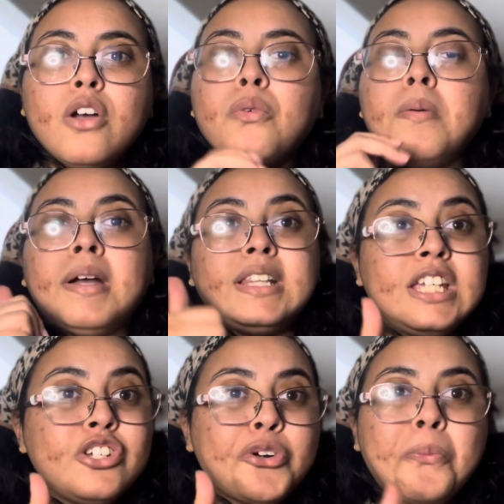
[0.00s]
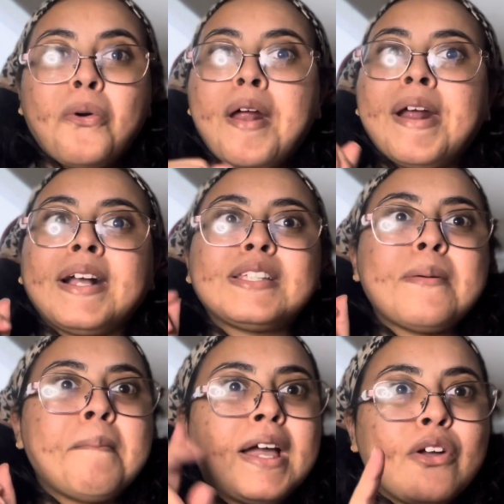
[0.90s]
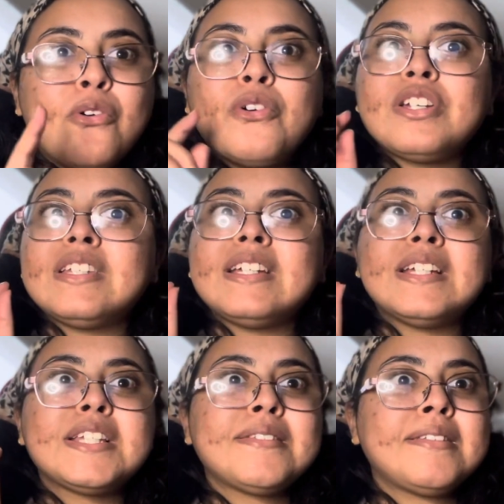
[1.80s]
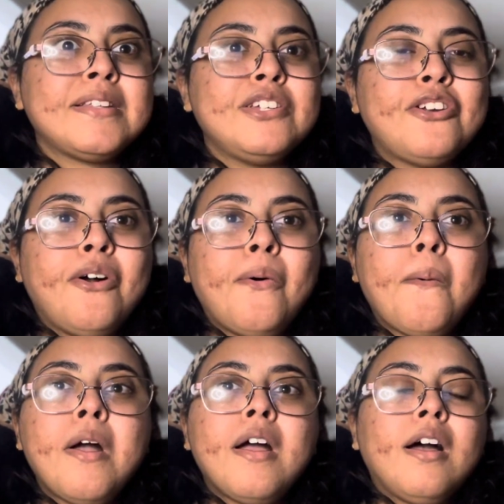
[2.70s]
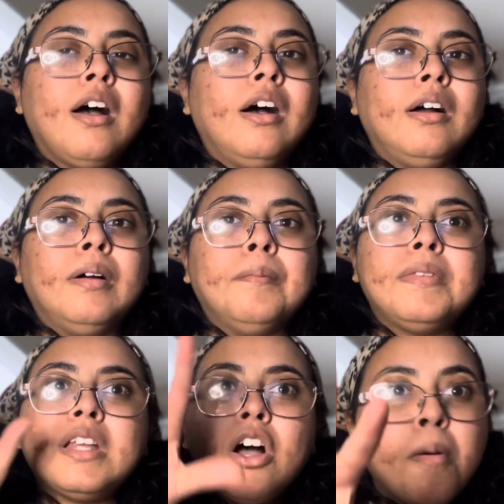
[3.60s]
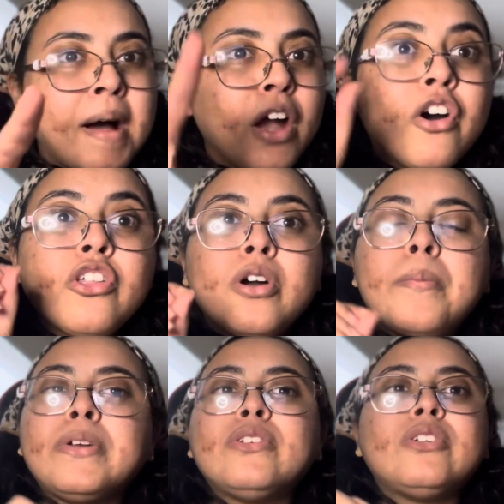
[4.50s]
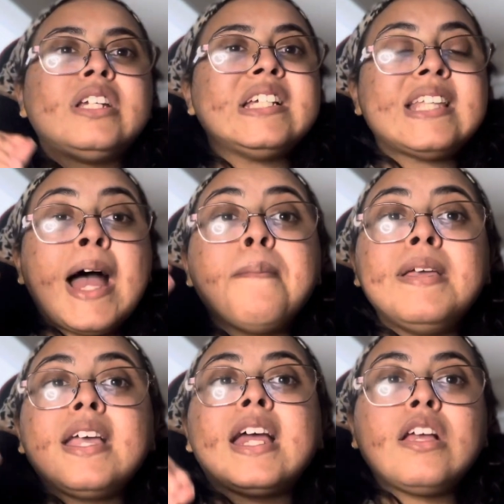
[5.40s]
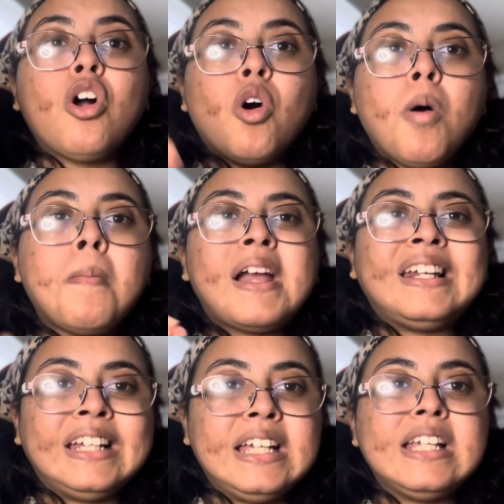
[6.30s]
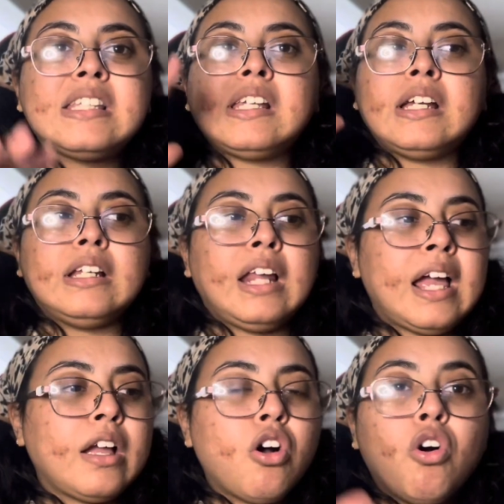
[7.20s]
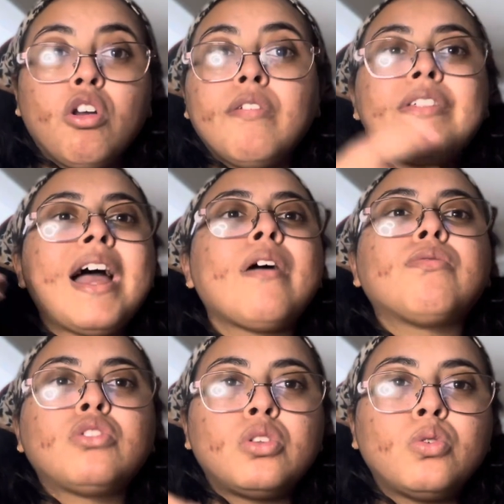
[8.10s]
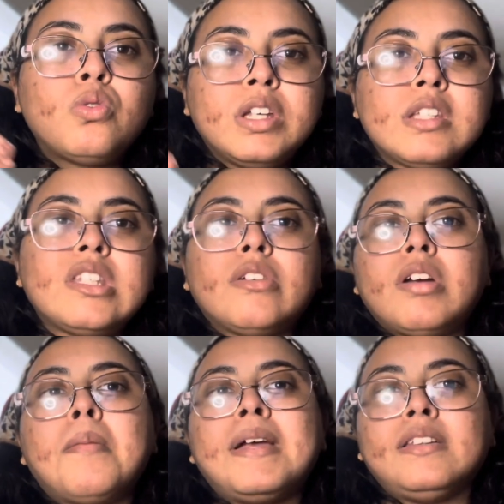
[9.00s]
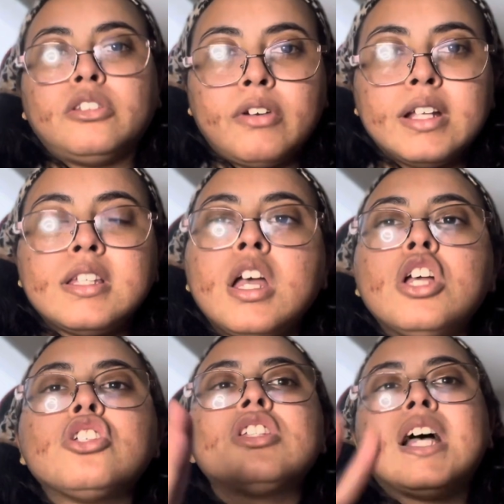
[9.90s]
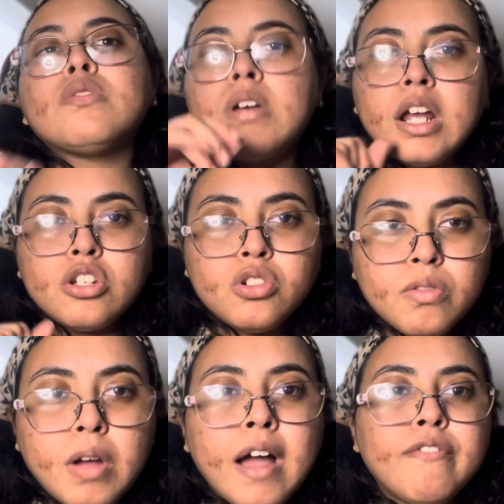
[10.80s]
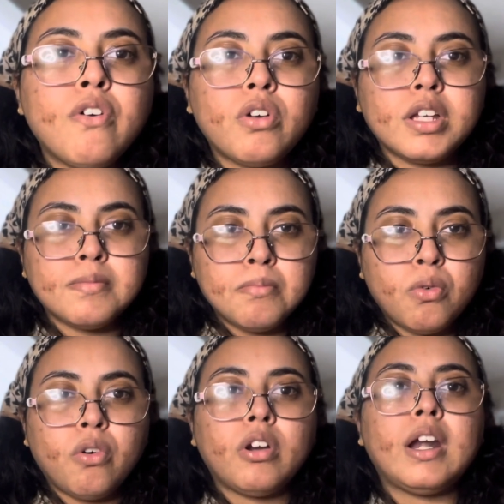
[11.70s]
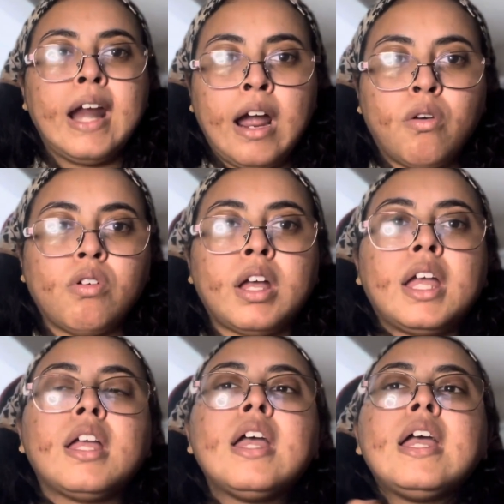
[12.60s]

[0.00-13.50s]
With my digital products, my courses, you know um, my other opportunities i've been getting all my leads and like all of that through instagram and threads so that's what i should i focus more now okay